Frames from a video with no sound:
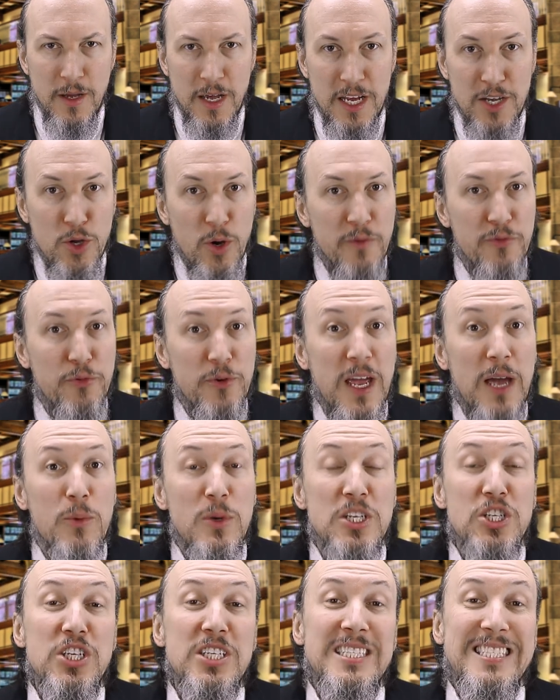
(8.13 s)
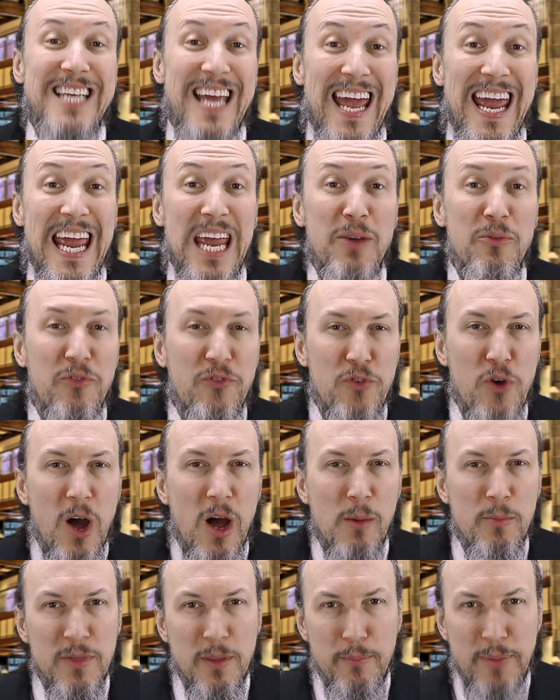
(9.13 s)
And don't forget we just came
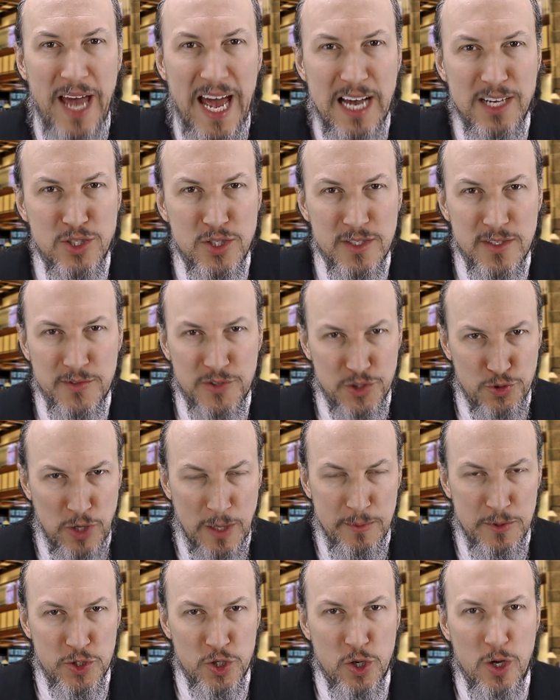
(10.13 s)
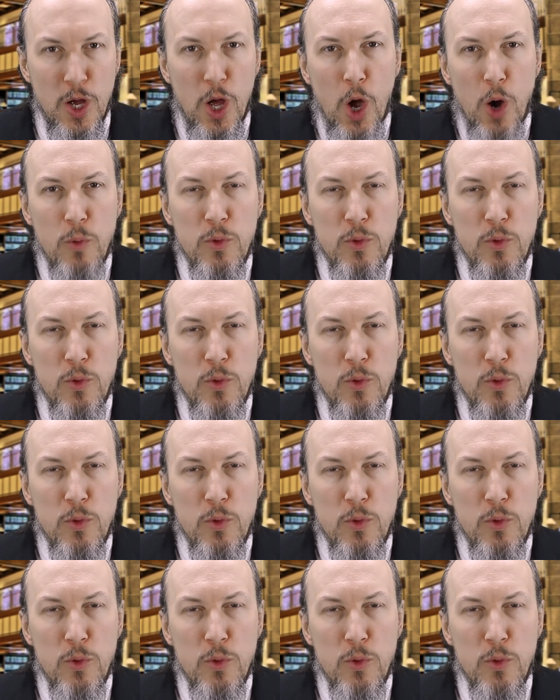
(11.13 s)
from the passage of scripture